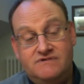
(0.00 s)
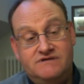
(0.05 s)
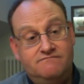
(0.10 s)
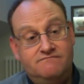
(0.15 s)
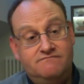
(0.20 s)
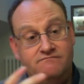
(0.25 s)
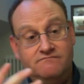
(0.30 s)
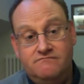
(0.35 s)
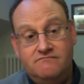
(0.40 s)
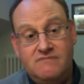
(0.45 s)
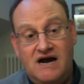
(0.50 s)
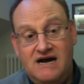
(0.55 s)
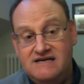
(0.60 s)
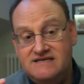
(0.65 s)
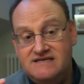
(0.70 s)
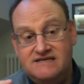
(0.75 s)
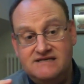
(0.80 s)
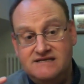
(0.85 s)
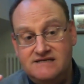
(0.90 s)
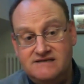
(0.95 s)

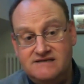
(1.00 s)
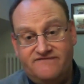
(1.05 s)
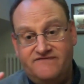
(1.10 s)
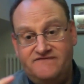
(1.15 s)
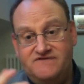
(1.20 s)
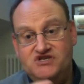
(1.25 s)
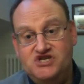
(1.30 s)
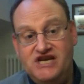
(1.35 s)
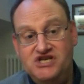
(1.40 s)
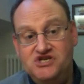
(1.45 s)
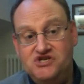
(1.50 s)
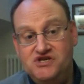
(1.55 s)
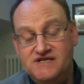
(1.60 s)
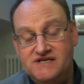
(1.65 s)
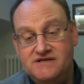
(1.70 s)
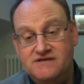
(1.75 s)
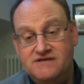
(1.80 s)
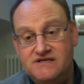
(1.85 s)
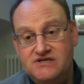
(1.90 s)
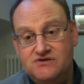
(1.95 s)
massive changes
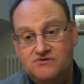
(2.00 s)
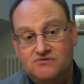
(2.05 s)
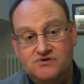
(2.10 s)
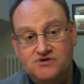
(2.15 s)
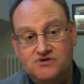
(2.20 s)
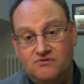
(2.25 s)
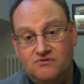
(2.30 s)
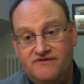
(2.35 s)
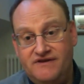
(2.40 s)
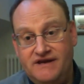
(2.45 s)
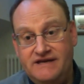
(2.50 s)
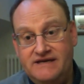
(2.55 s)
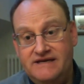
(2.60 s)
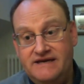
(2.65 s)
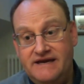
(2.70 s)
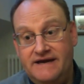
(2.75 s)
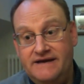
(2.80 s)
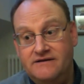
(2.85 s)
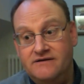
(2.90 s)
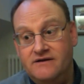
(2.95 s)
in social
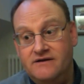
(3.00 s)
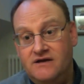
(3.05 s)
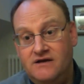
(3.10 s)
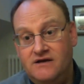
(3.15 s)
thinking.